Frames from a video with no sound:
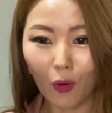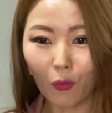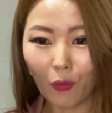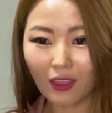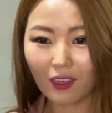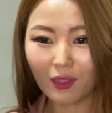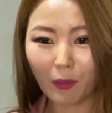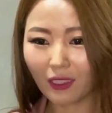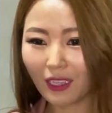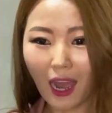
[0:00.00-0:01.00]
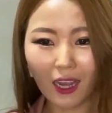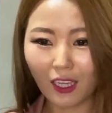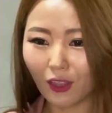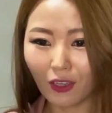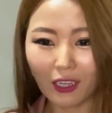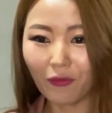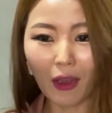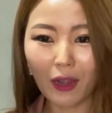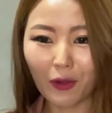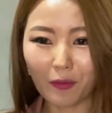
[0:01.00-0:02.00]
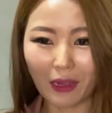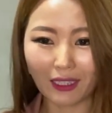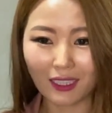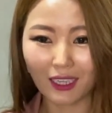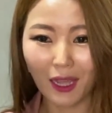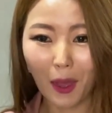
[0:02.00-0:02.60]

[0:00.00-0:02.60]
with the spectacular environment.